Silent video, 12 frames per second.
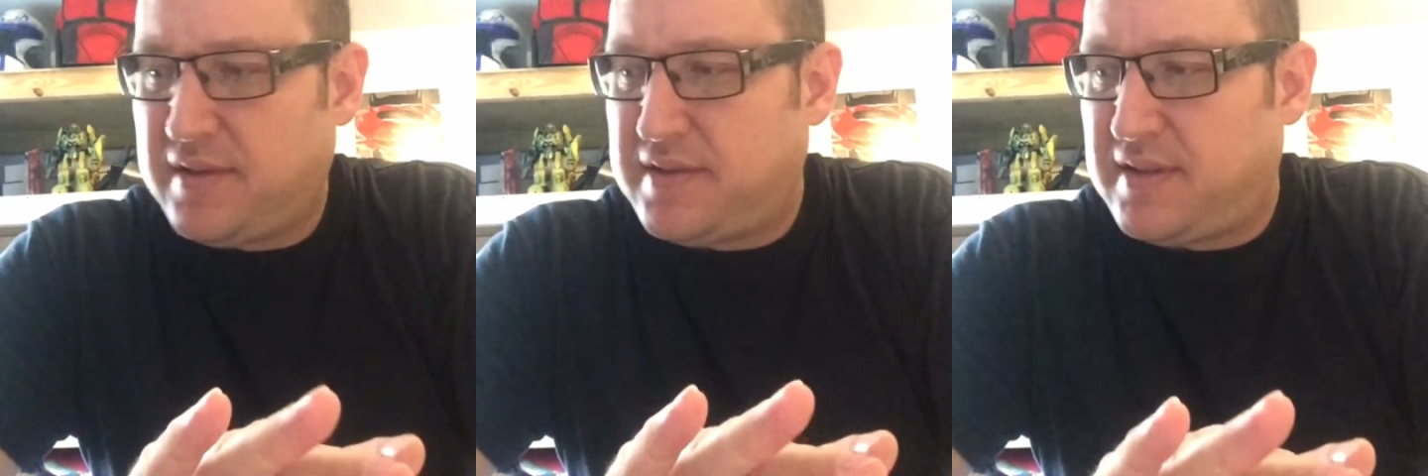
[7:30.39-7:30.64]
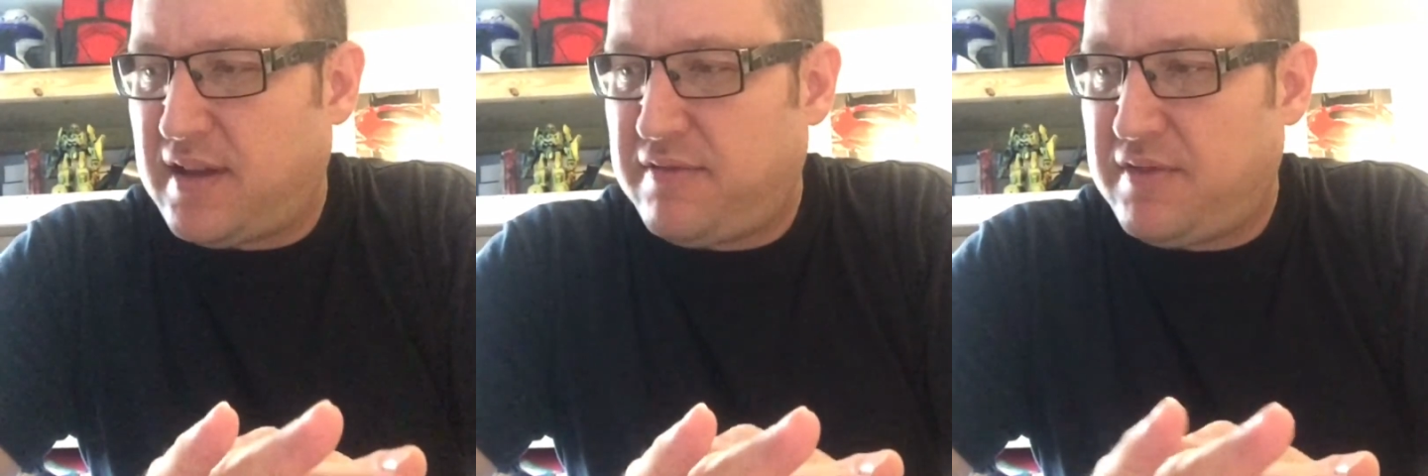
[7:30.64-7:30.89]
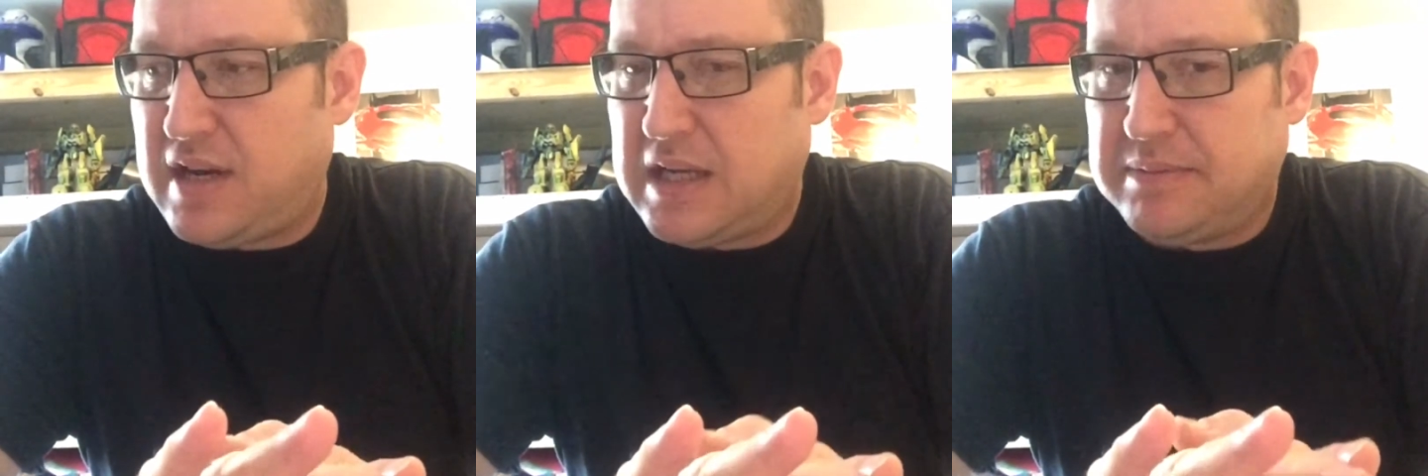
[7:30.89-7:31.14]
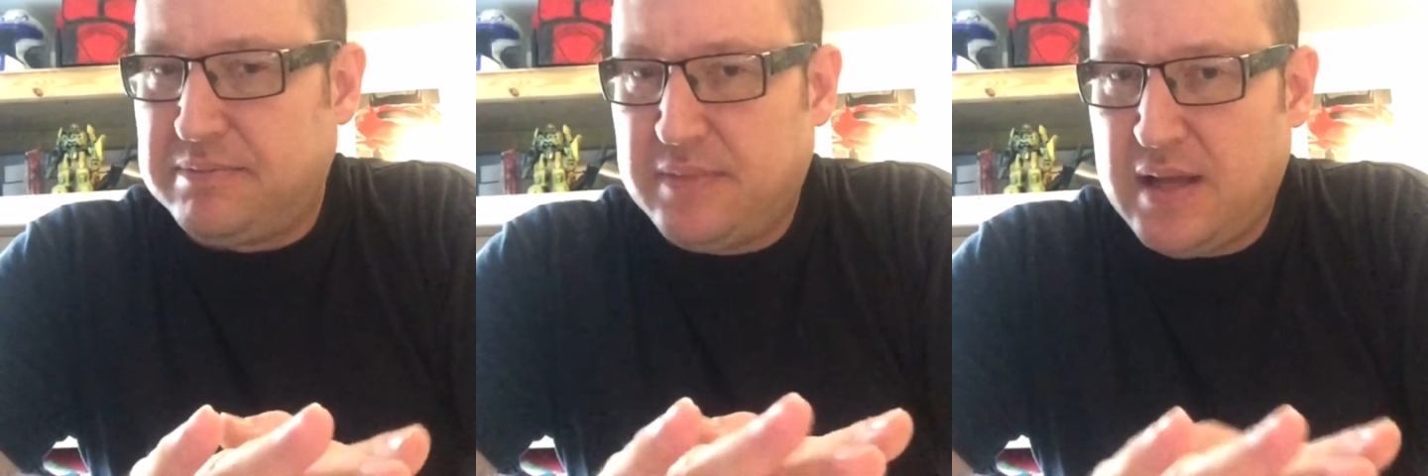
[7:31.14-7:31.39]
of stuff
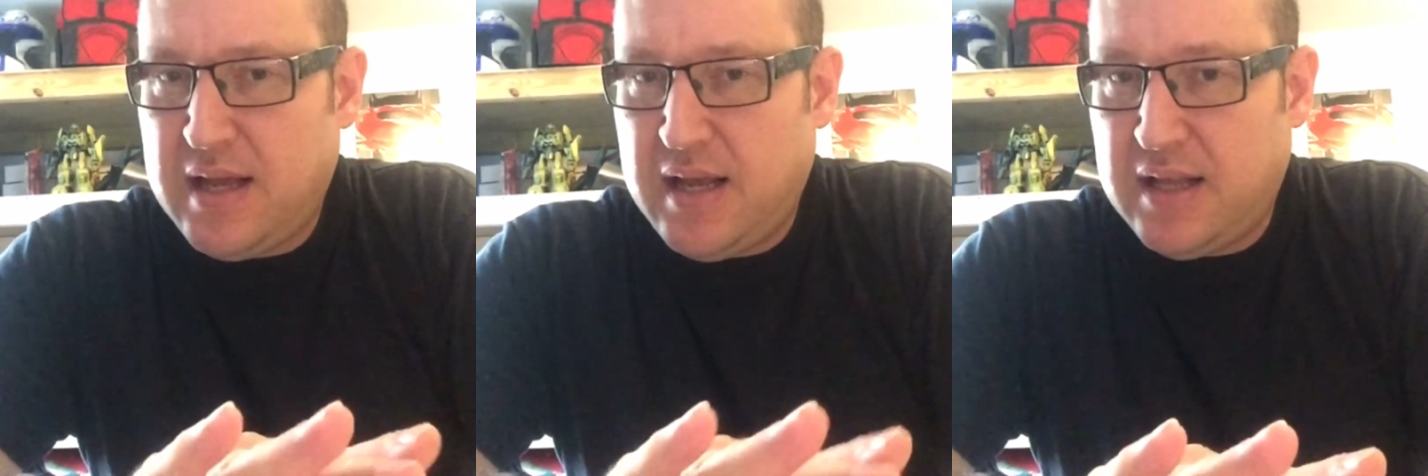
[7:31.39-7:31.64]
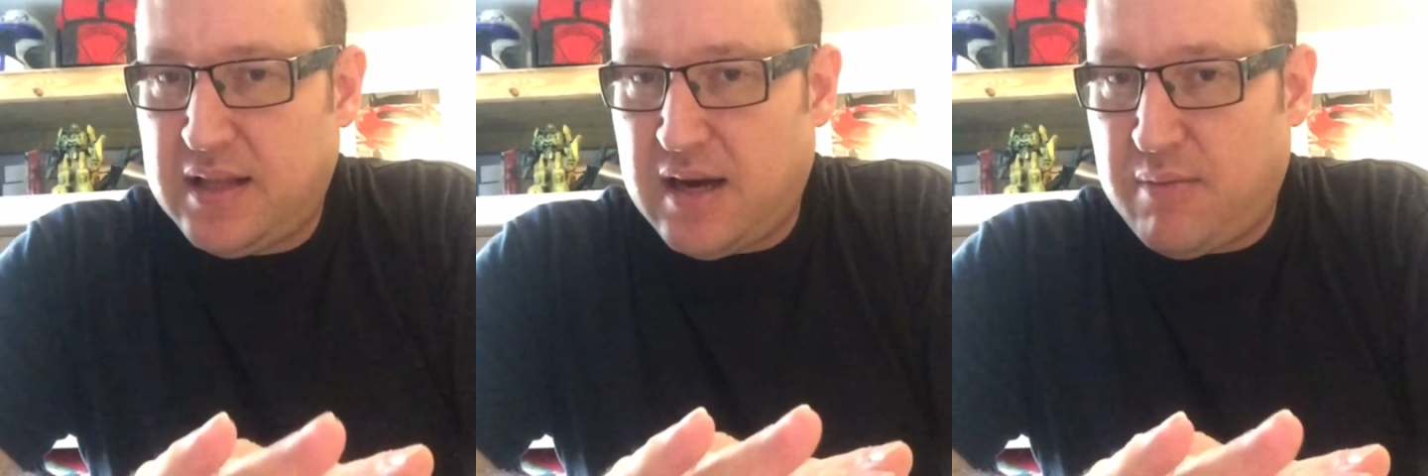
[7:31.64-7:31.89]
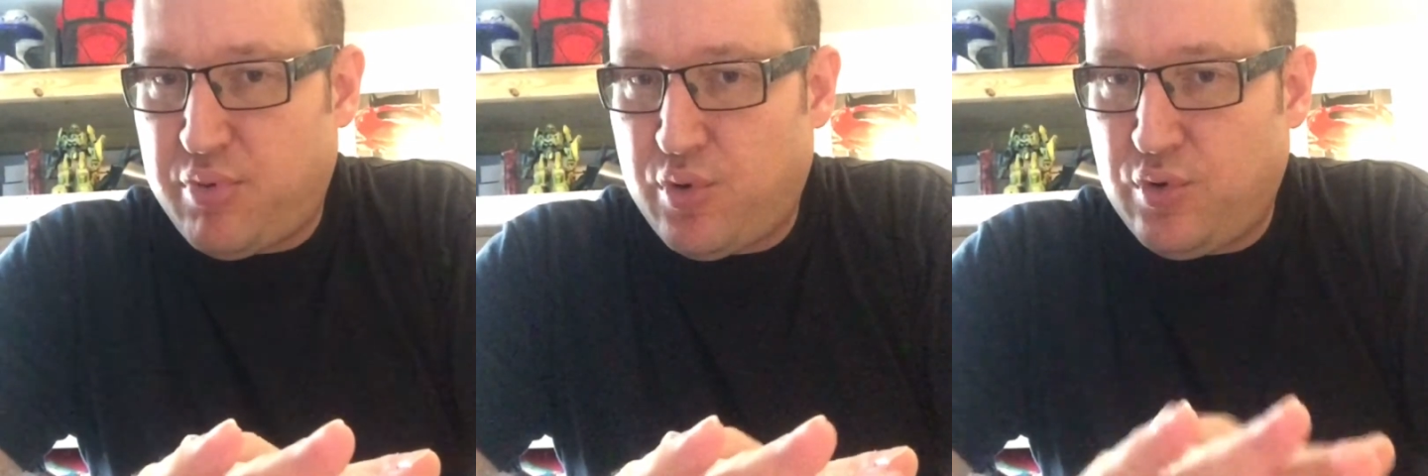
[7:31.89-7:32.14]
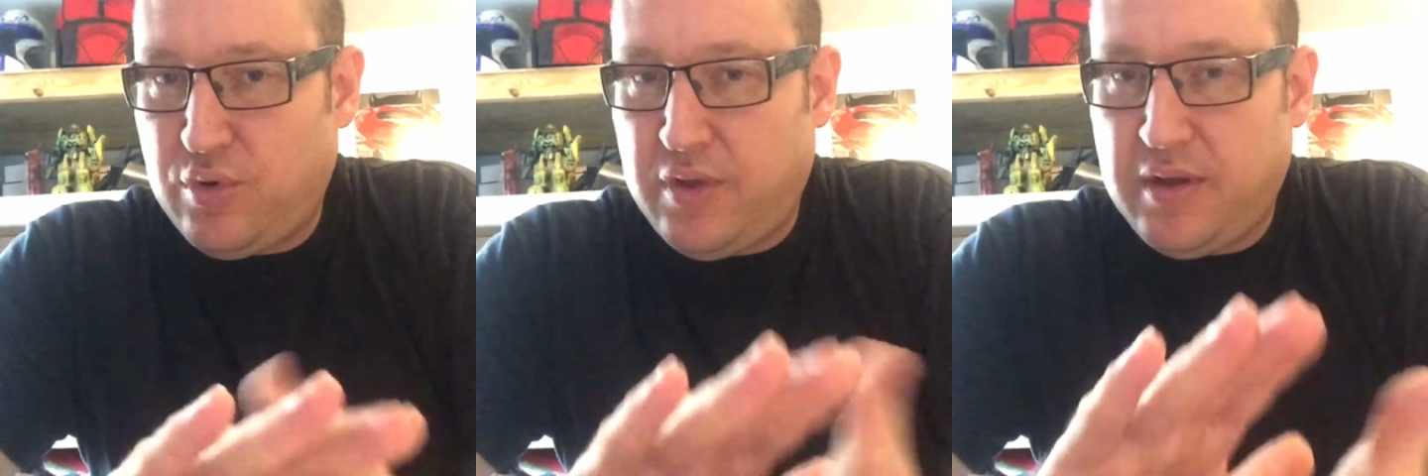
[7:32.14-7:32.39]
that I
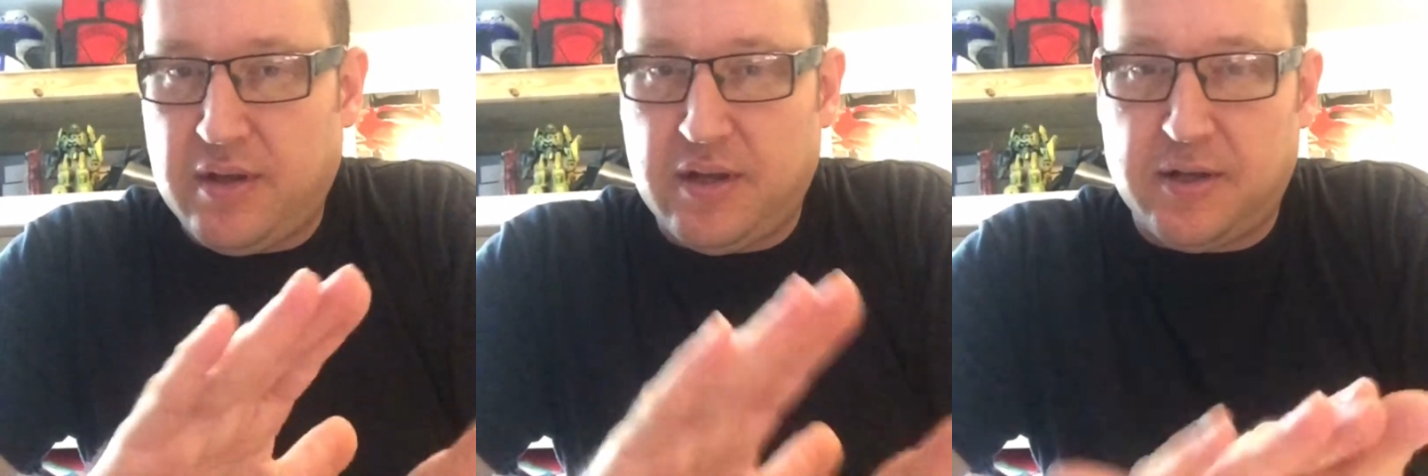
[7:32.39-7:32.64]
pulled.